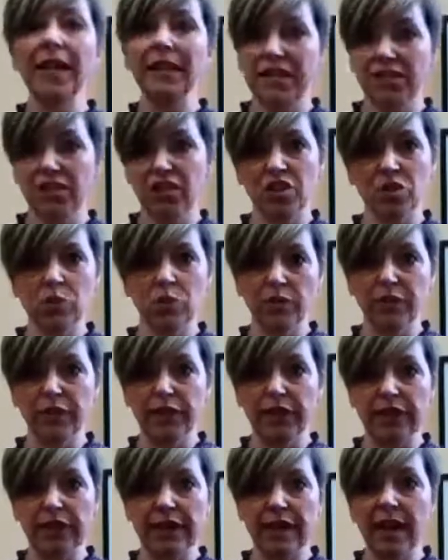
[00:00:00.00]
I need to go over
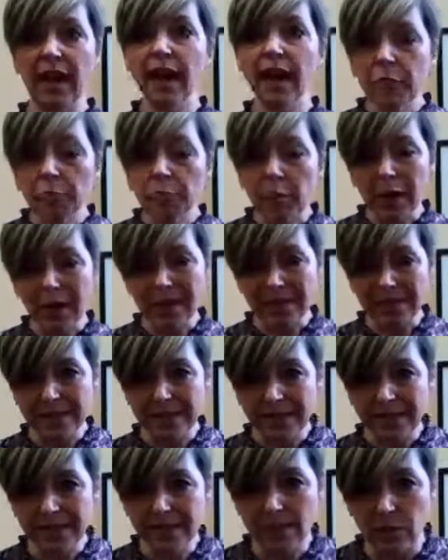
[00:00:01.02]
it again. I've
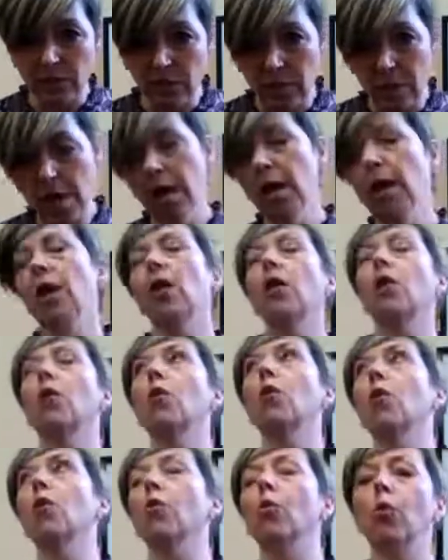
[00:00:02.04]
practiced this song
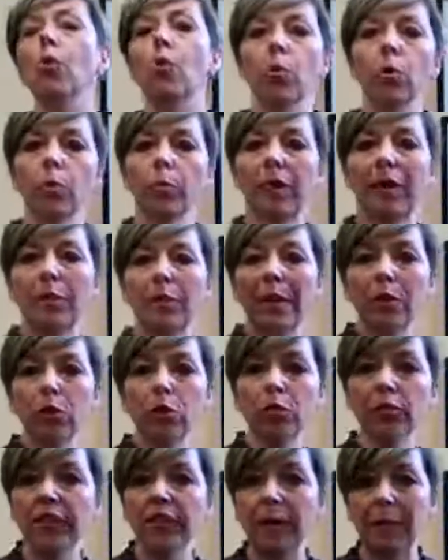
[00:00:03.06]
all week. My
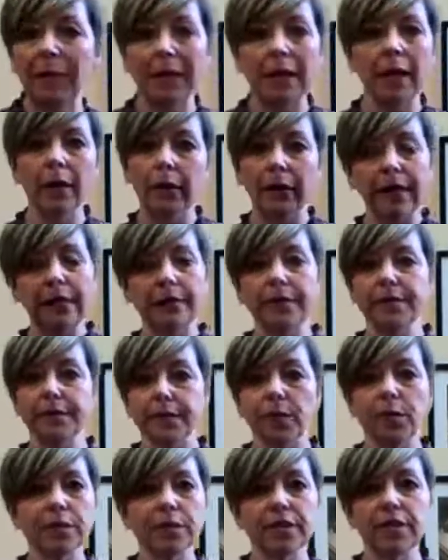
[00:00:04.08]
whole family now hate this
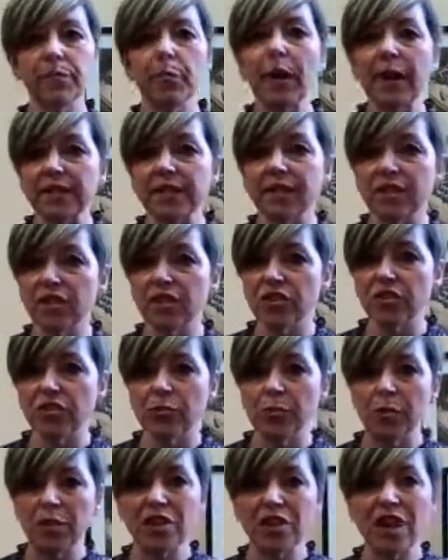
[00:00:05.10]
song because I've practiced it
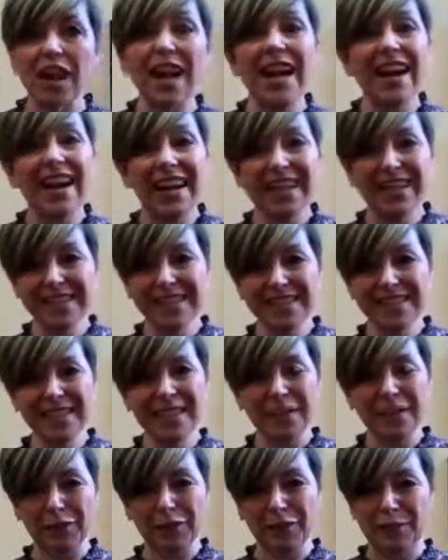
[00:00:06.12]
so much. And I
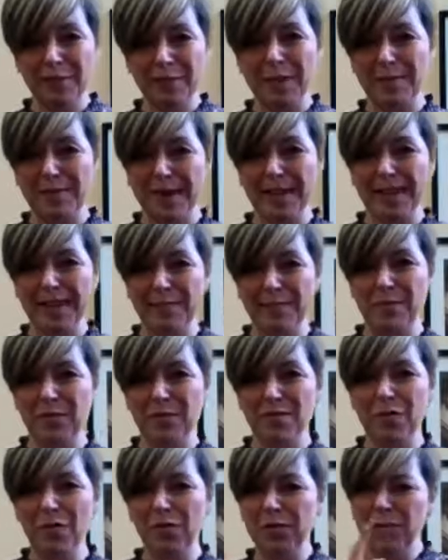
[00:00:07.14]
still sometimes get this
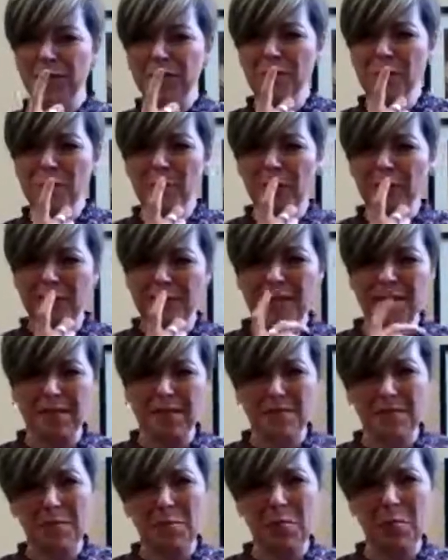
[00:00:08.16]
bit wrong. So I do
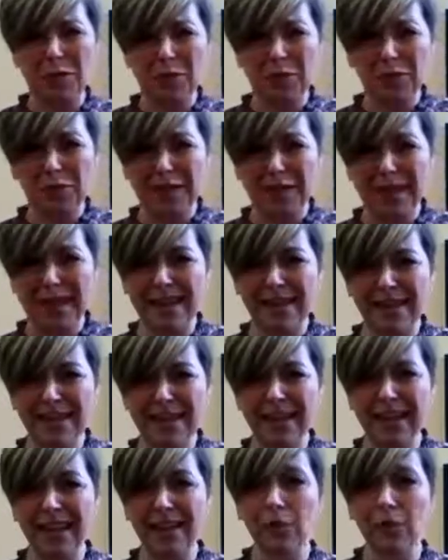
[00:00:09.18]
apologize when I put it all together
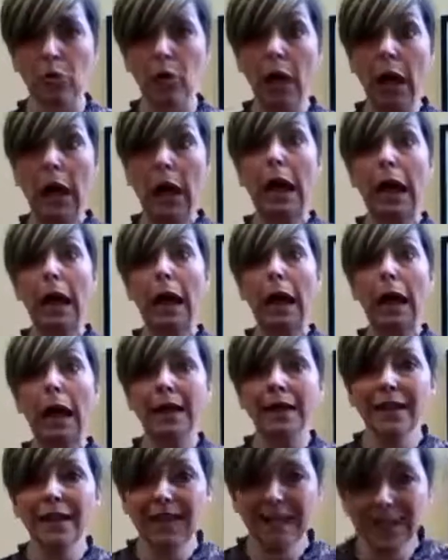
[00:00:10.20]
and I go,
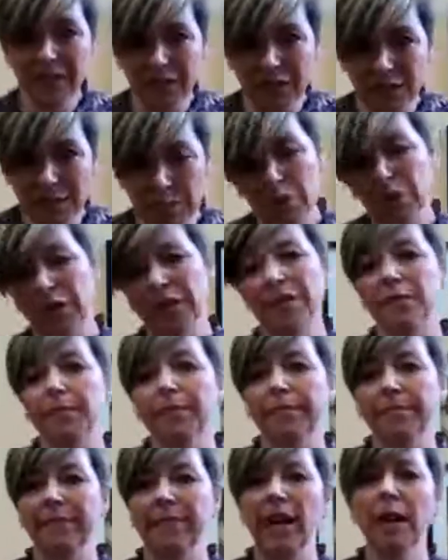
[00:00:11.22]
ah, at this point.
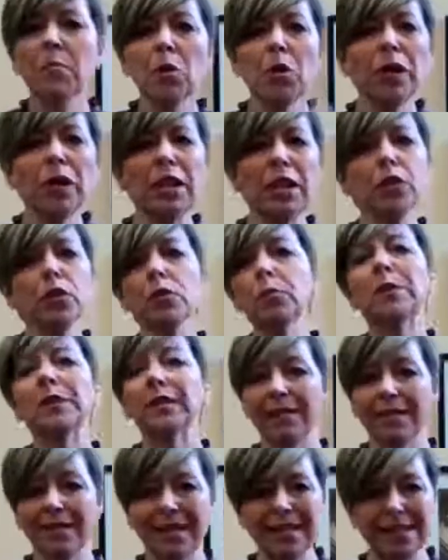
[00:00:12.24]
I'm only
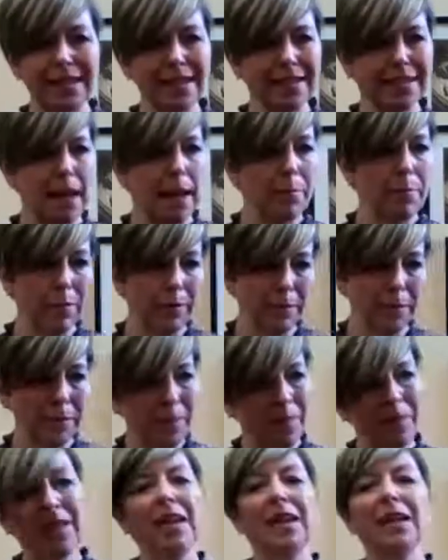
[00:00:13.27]
human. These things happen.